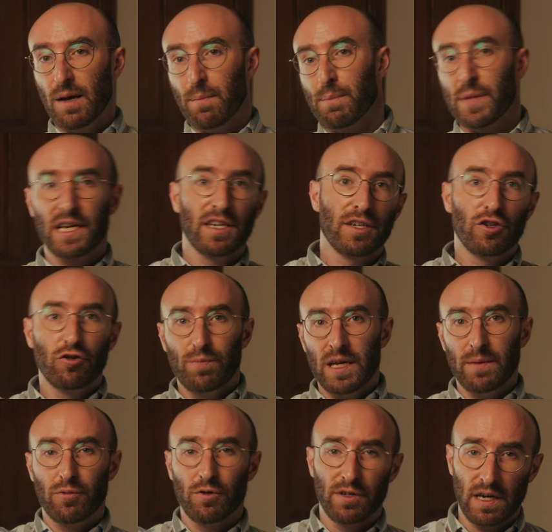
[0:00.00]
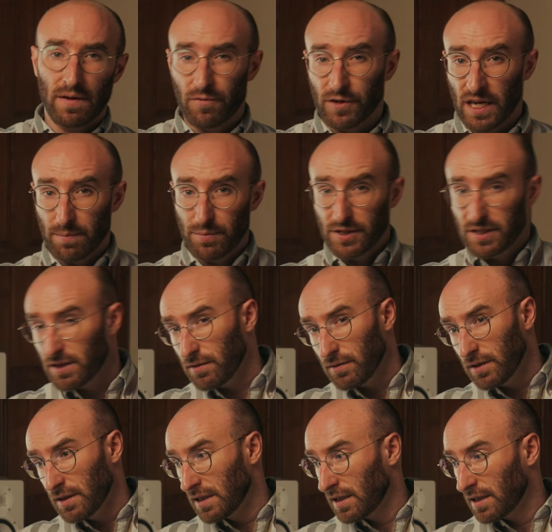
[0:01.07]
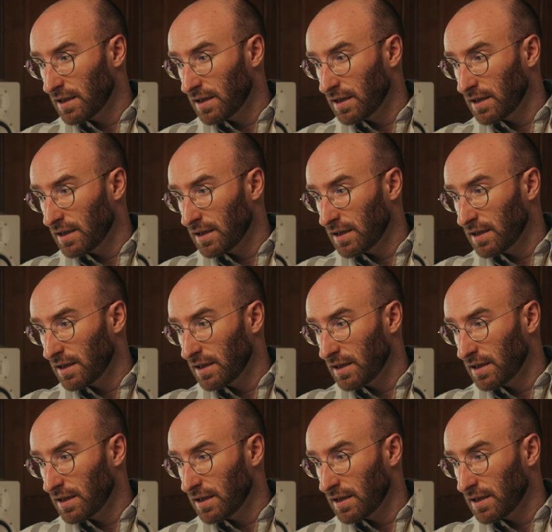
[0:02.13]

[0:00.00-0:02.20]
meeting new people in every episode?